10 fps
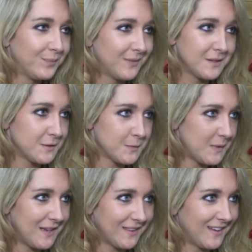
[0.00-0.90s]
doesn't
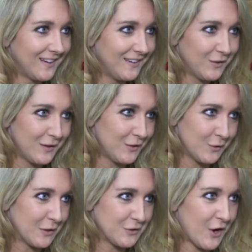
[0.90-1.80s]
mean that you didn't do a
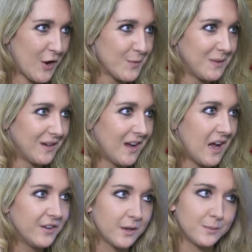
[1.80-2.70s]
good job. I mean,
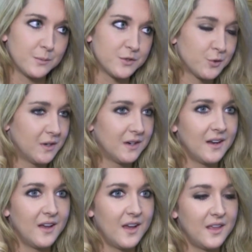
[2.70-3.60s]
I've come up short
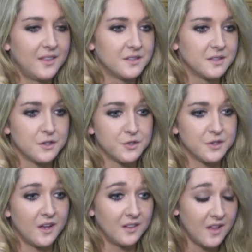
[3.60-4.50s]
in this
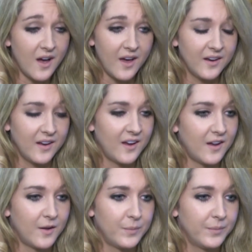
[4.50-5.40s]
industry a lot.
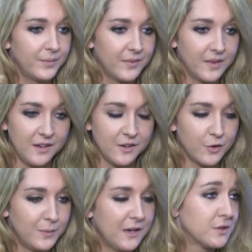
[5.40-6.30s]

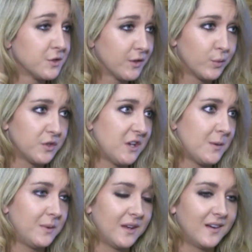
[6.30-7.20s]
Being reserve world
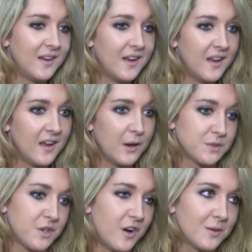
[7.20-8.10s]
champion, it
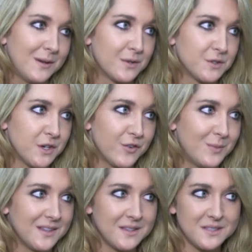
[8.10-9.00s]
was hard to be reserve,
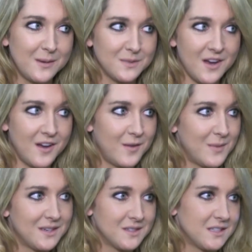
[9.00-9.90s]
but at the same time,
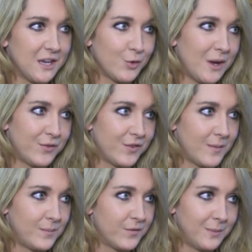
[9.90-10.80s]
it doesn't take away
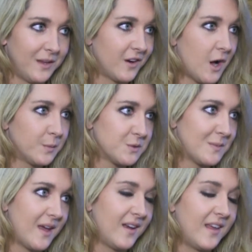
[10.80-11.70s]
from the
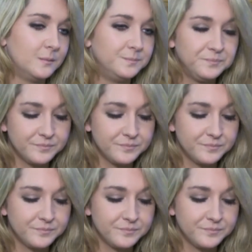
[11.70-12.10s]
accomplishment. And